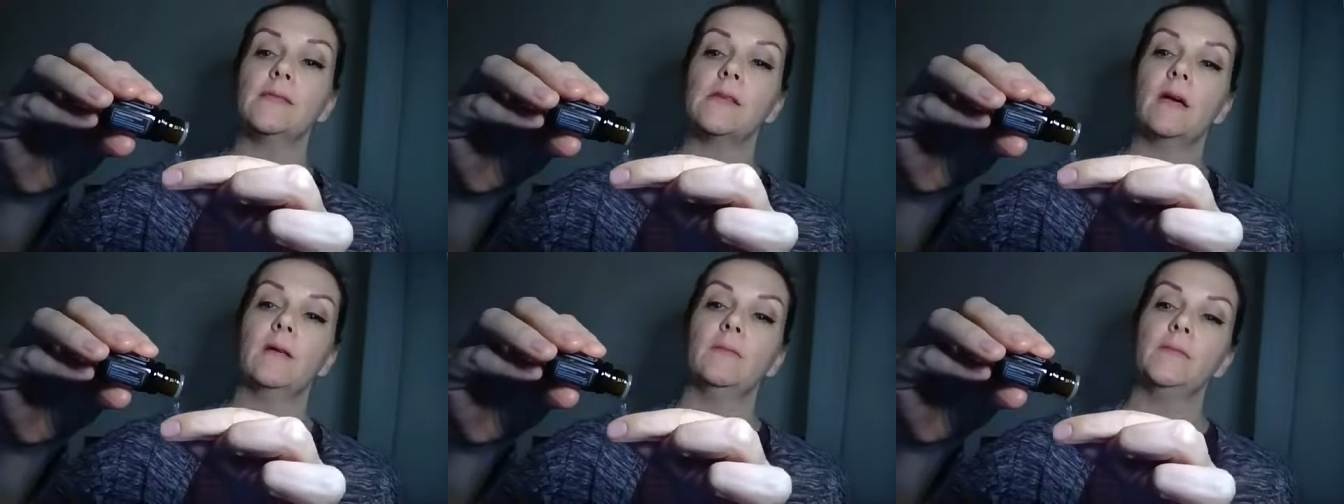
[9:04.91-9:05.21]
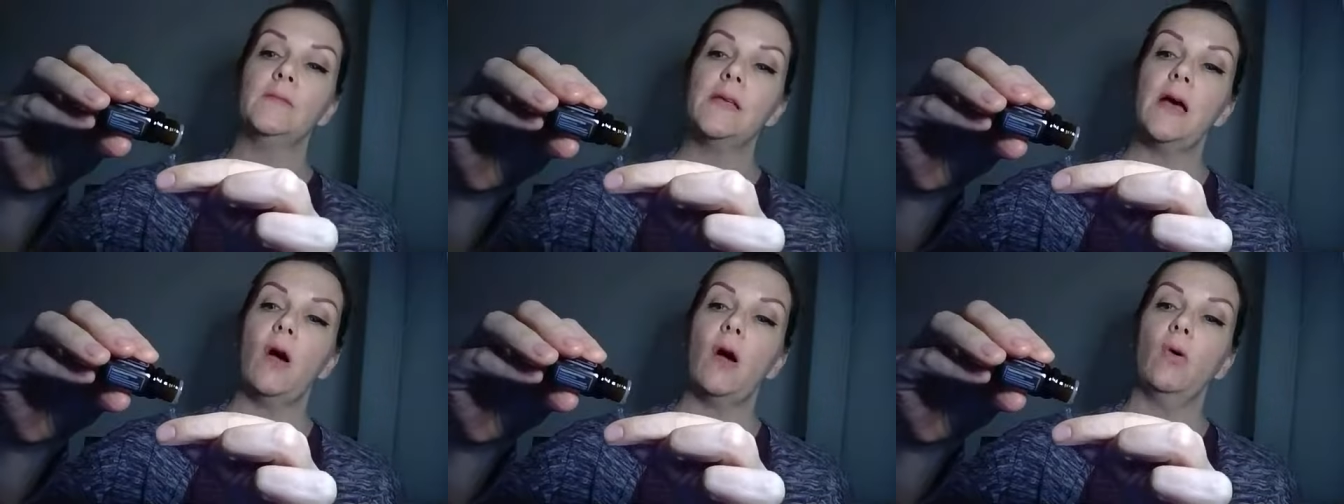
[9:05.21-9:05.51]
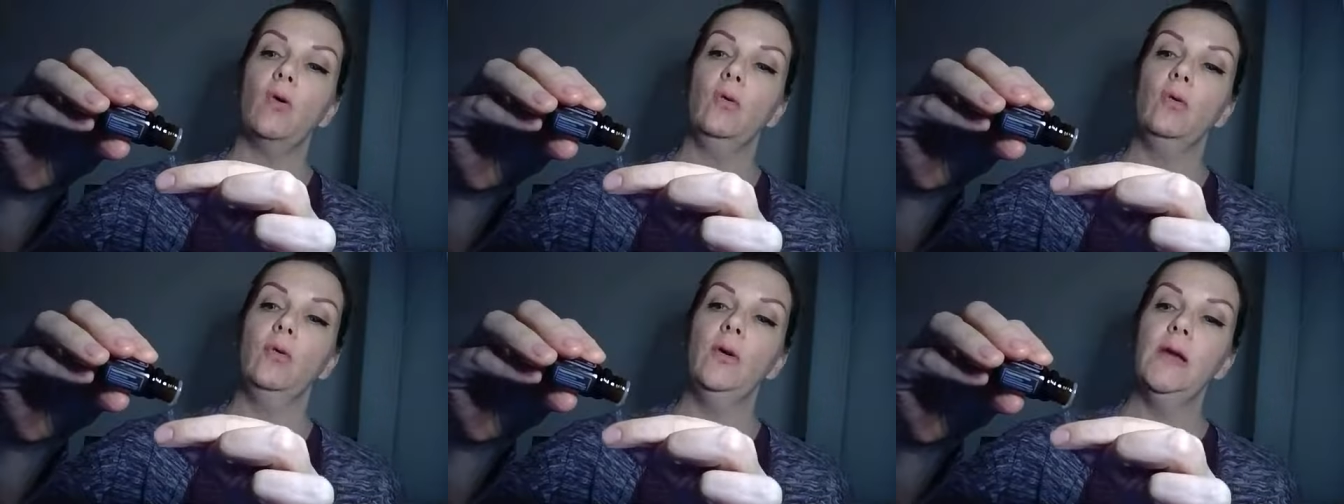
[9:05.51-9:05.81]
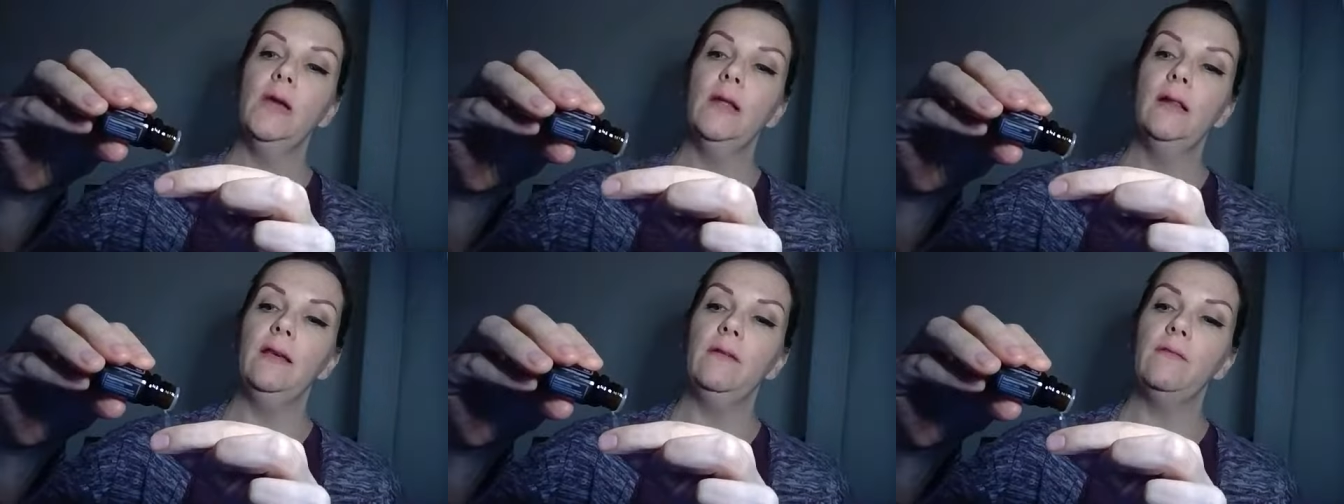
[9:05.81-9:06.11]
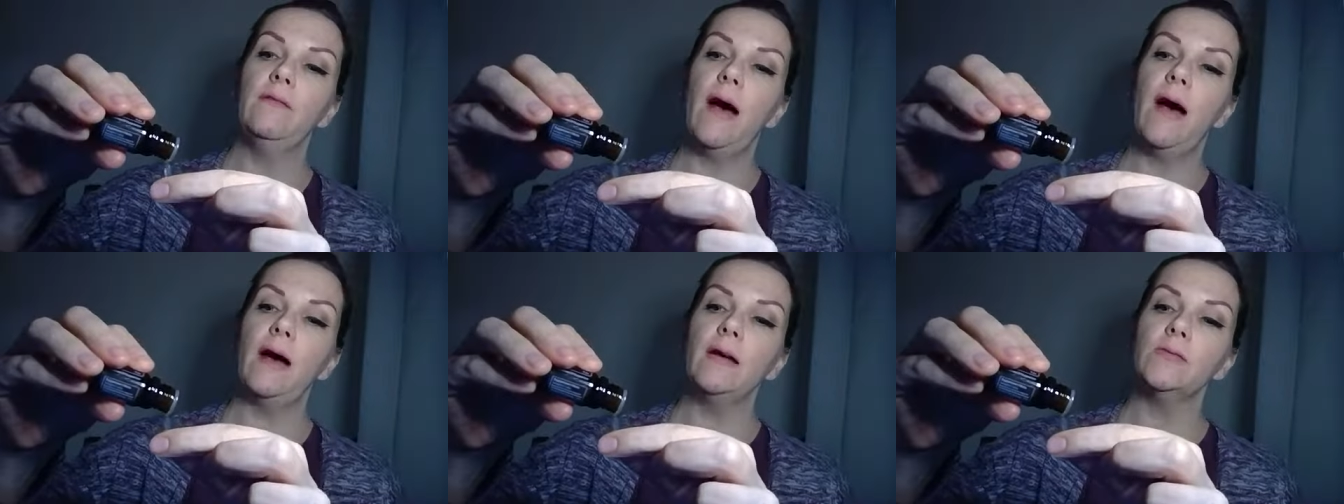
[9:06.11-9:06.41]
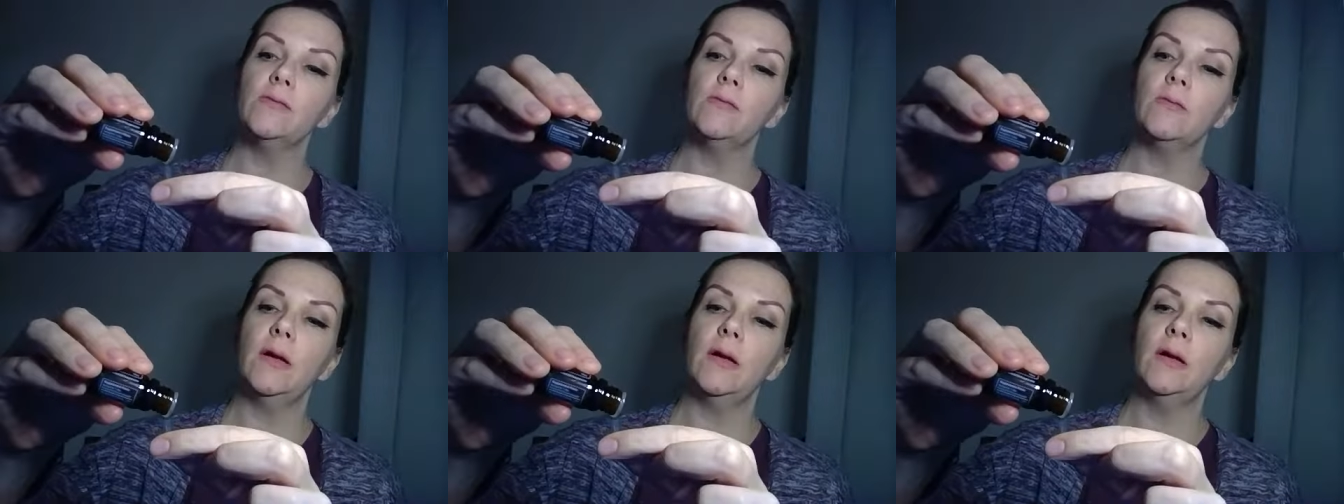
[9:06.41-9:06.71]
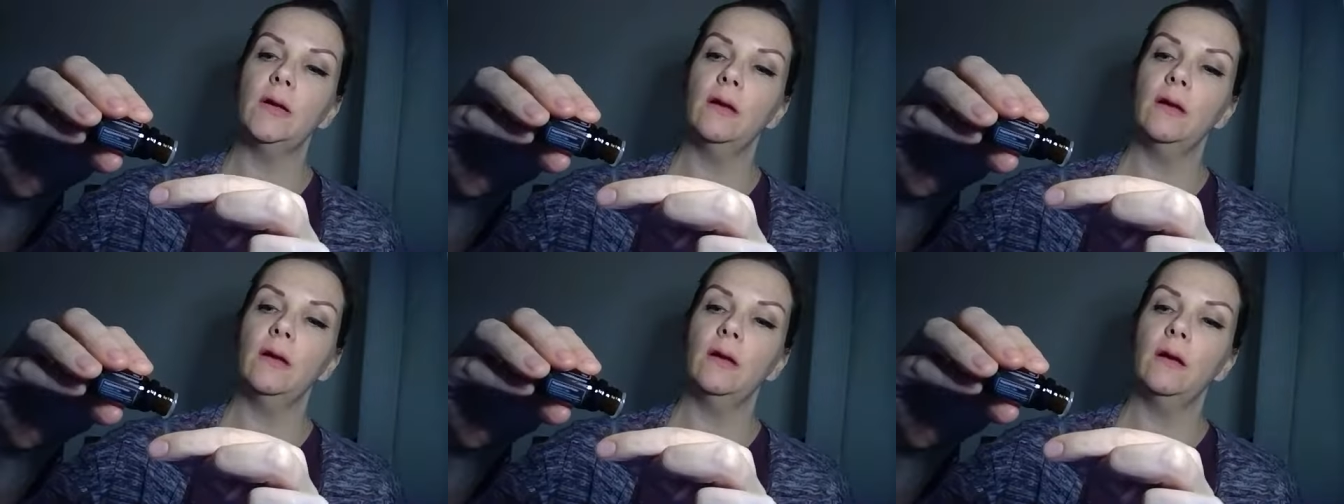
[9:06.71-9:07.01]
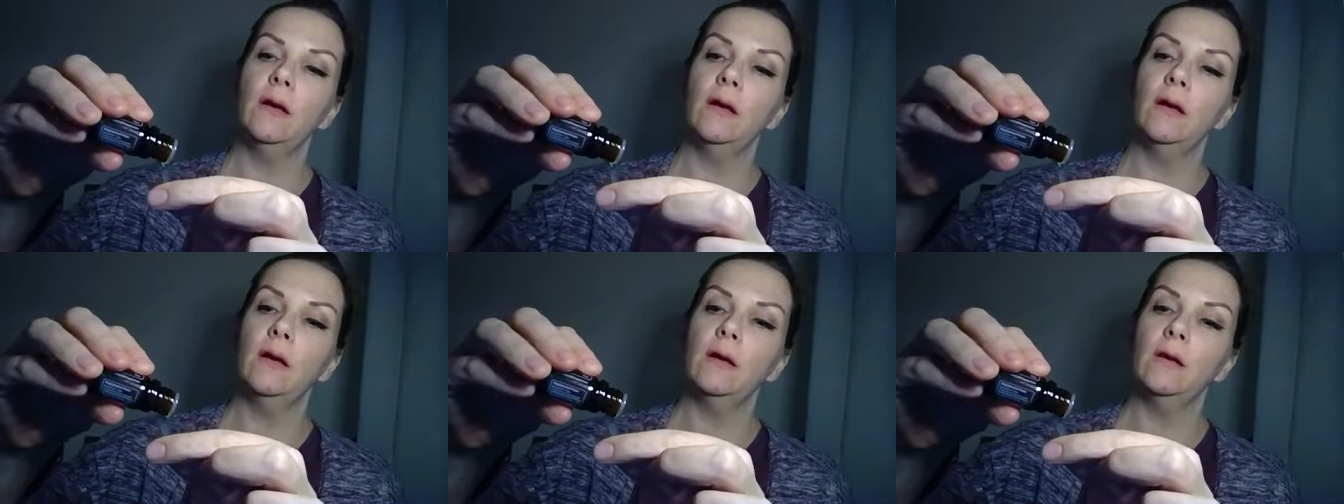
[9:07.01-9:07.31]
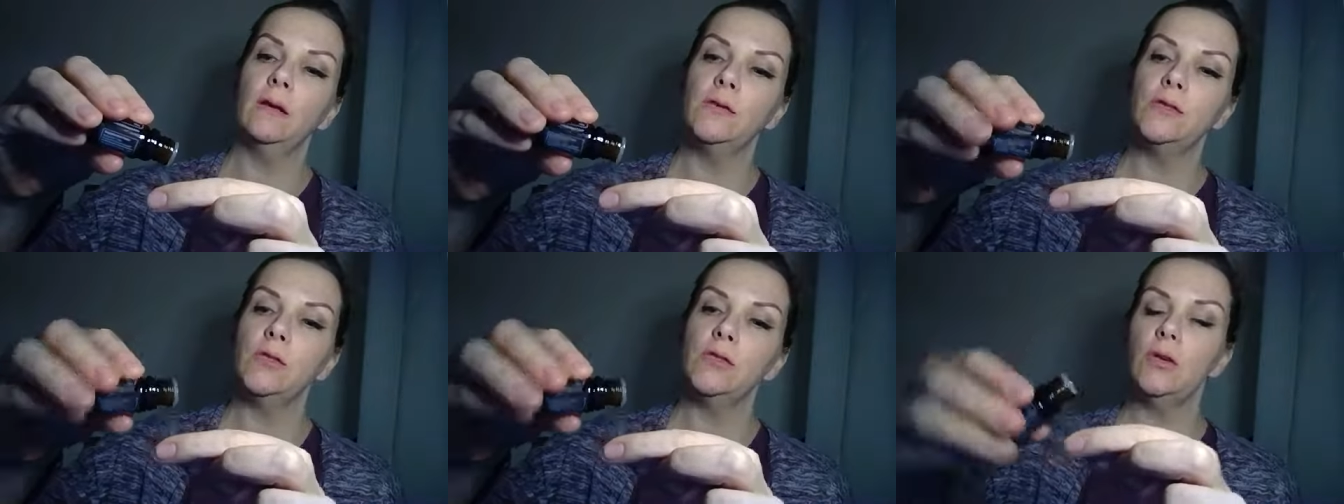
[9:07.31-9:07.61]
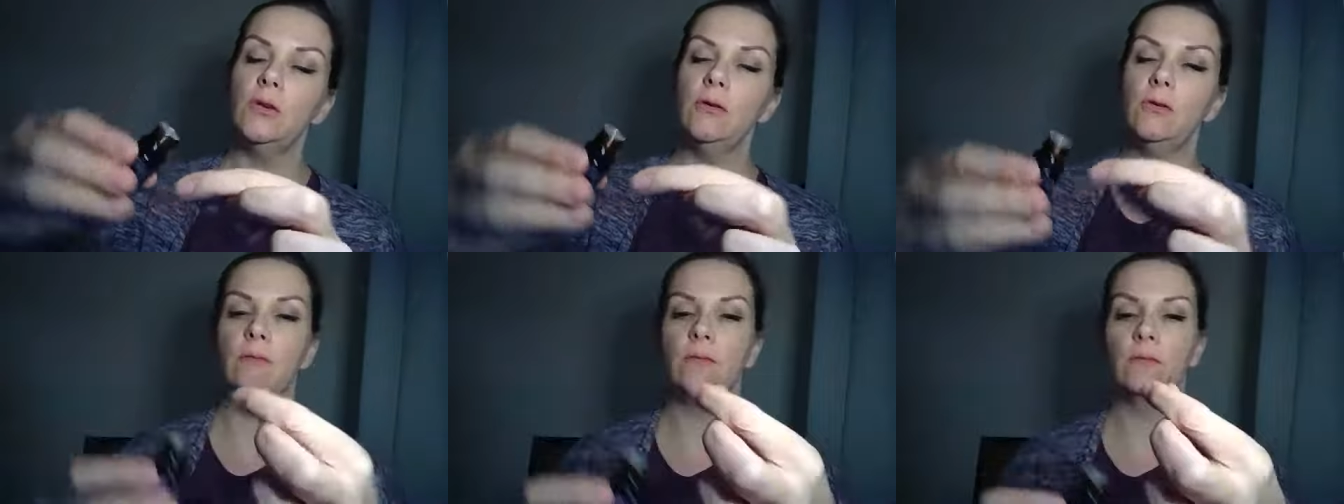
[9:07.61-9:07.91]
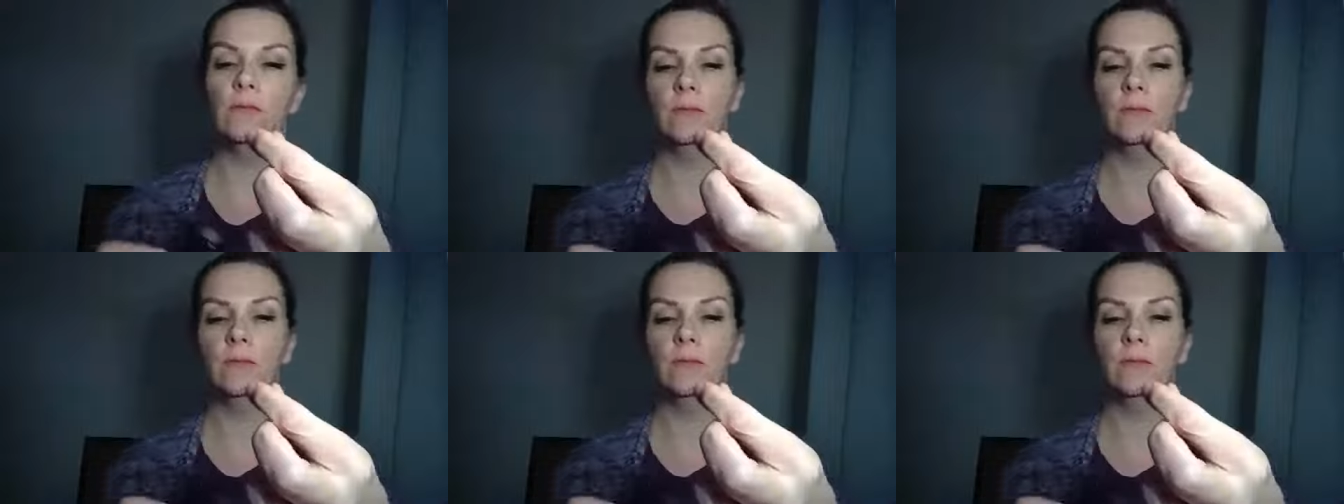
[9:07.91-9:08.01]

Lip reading: comes out really fast. 1, 2.